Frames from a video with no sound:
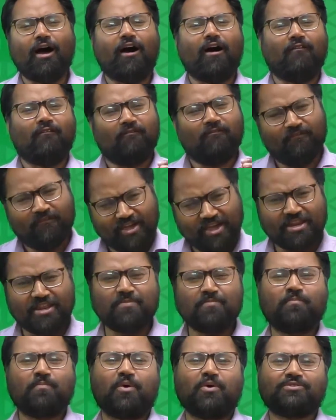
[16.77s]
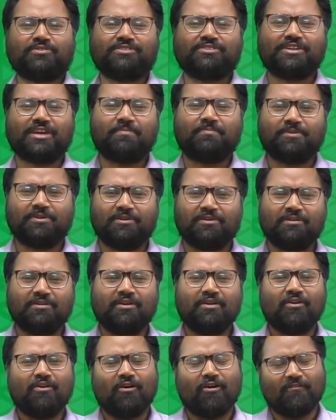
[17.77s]
a very important chapter
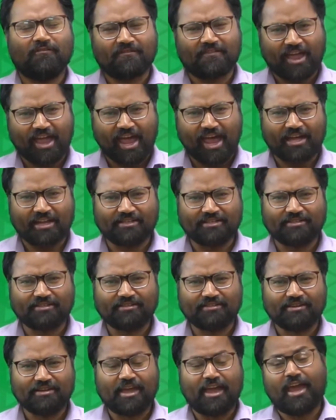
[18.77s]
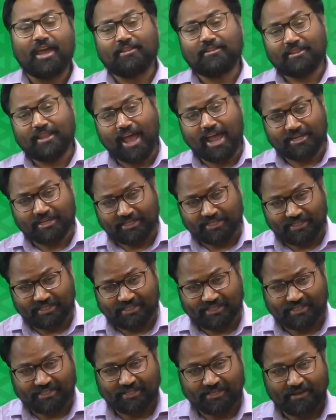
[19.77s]
of CAT, and that
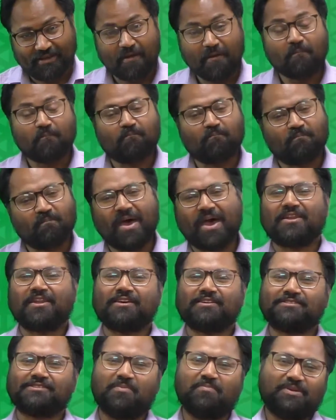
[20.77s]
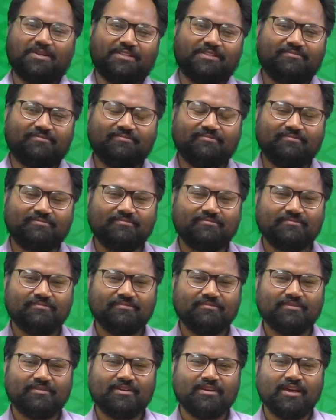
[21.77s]
is para summary.
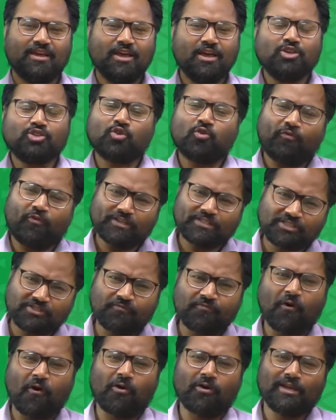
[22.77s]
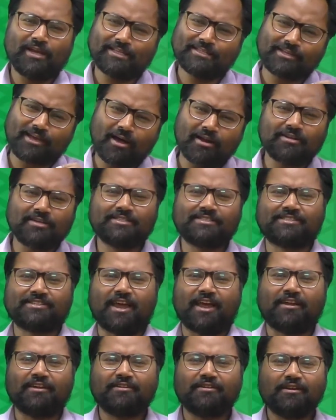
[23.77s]
So first of all, let's
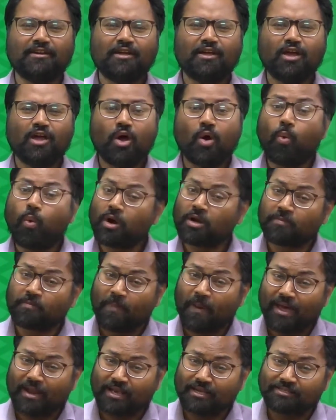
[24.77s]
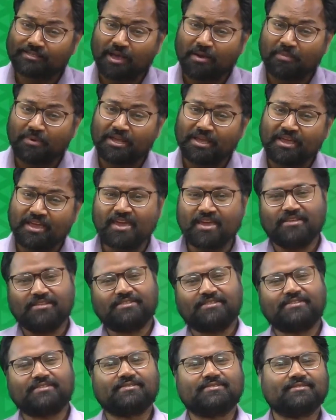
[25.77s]
understand what para summary
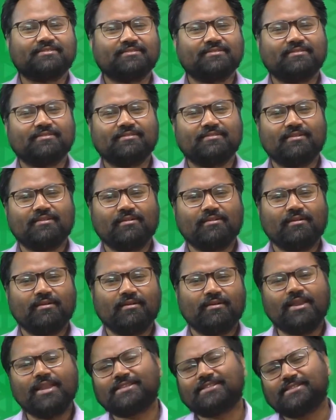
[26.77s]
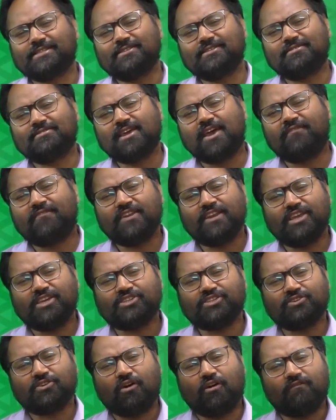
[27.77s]
is. Let's see the
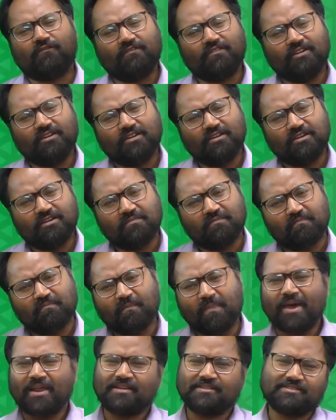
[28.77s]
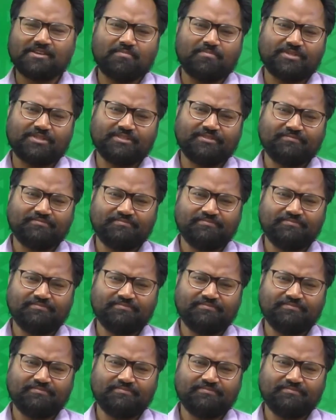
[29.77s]
definition of para summary.